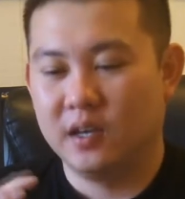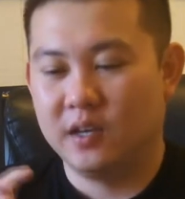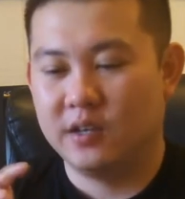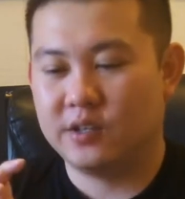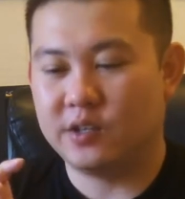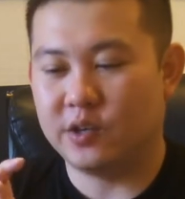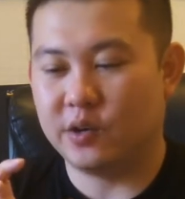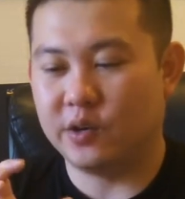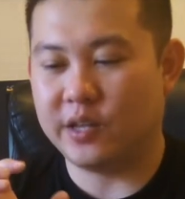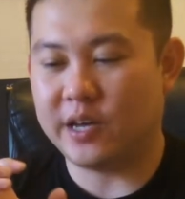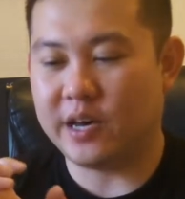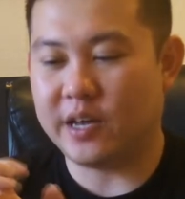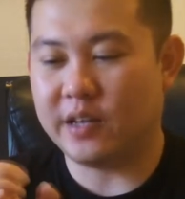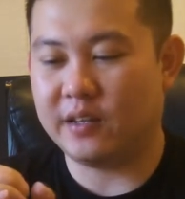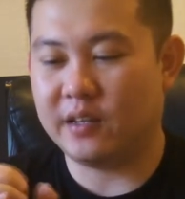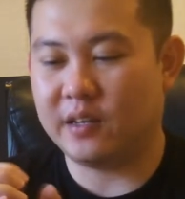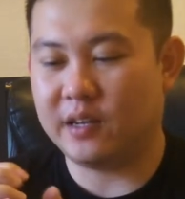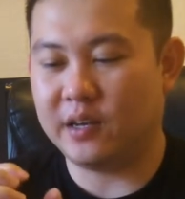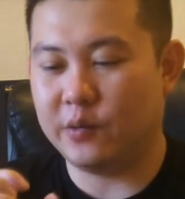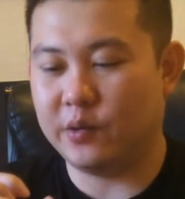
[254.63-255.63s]
so
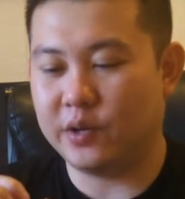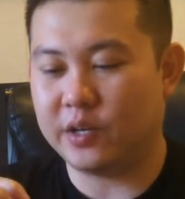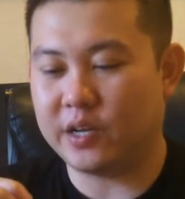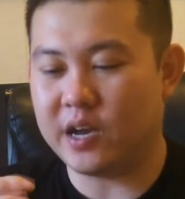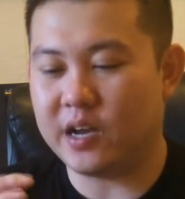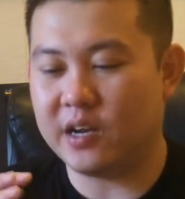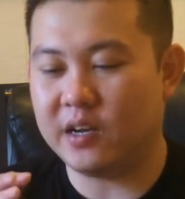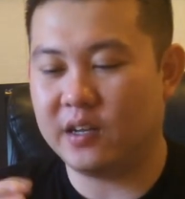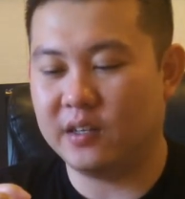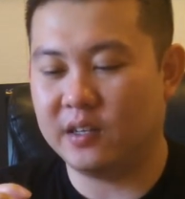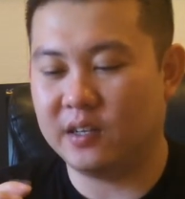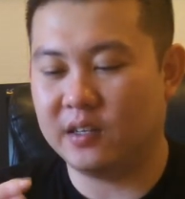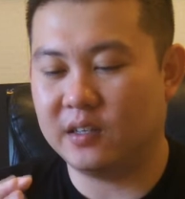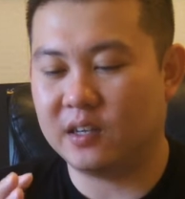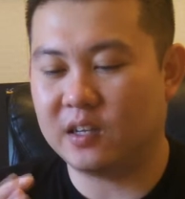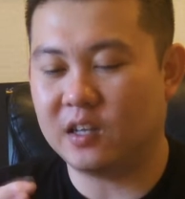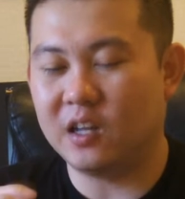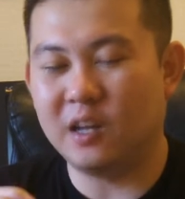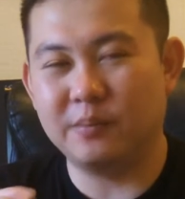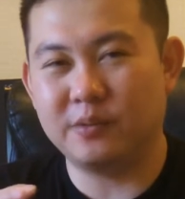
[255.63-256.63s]
that it would kind of,
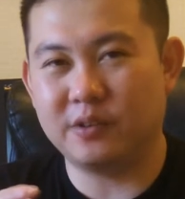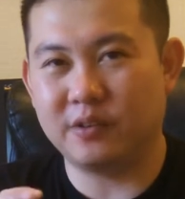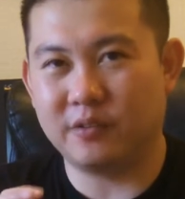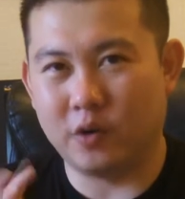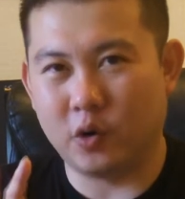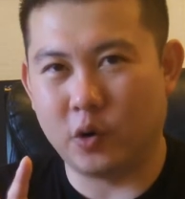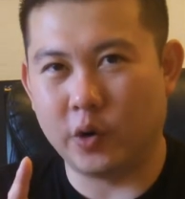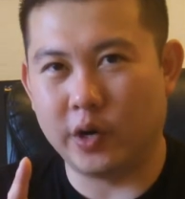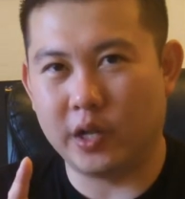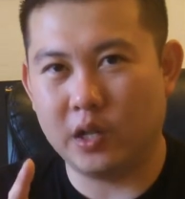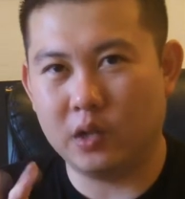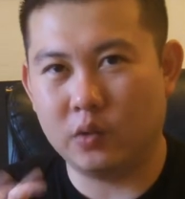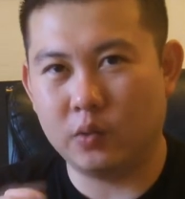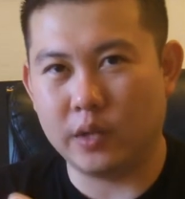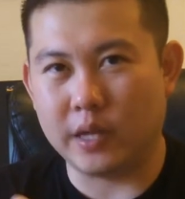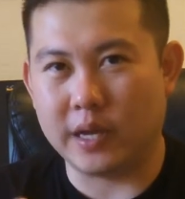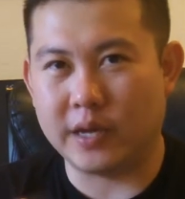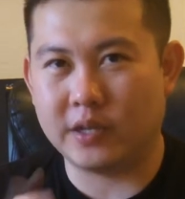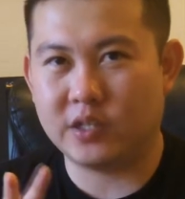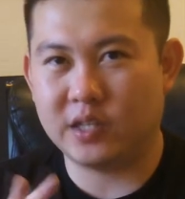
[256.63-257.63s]
the clumps of oil
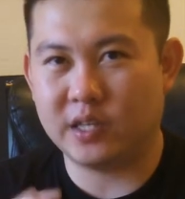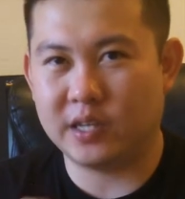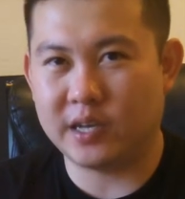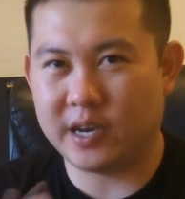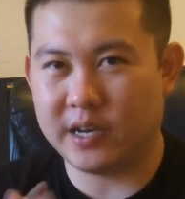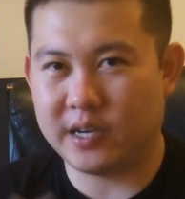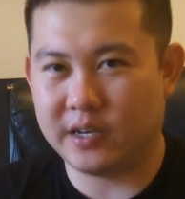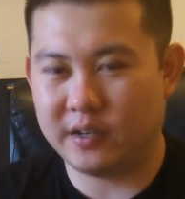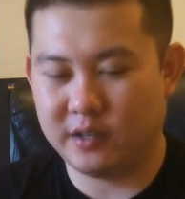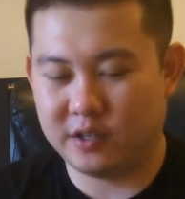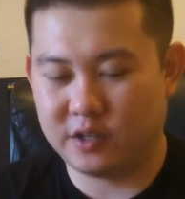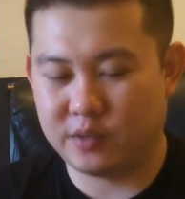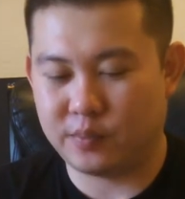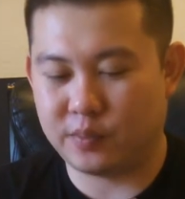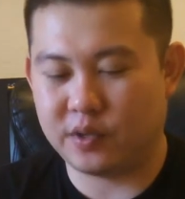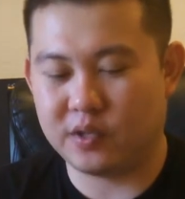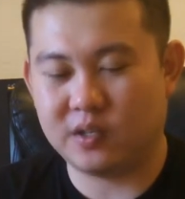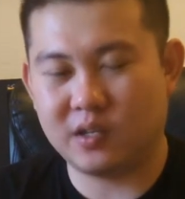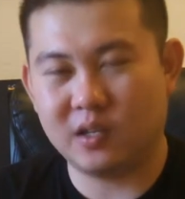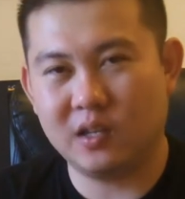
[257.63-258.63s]
will actually kind of
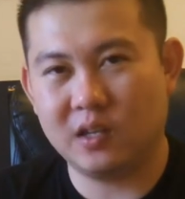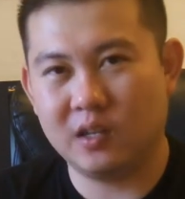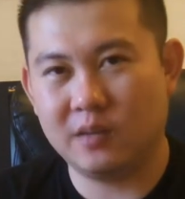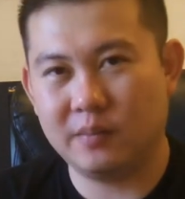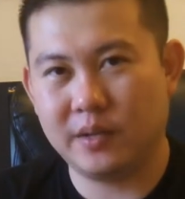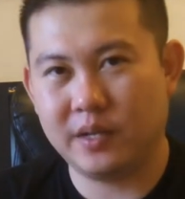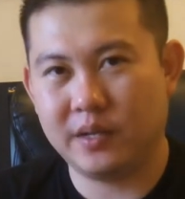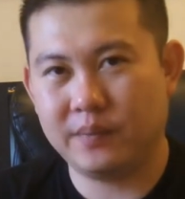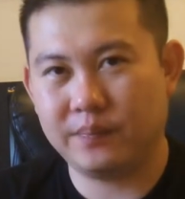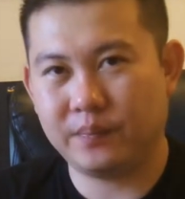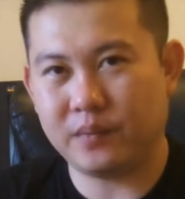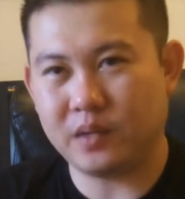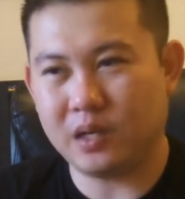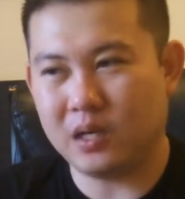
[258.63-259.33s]
disperse a little bit.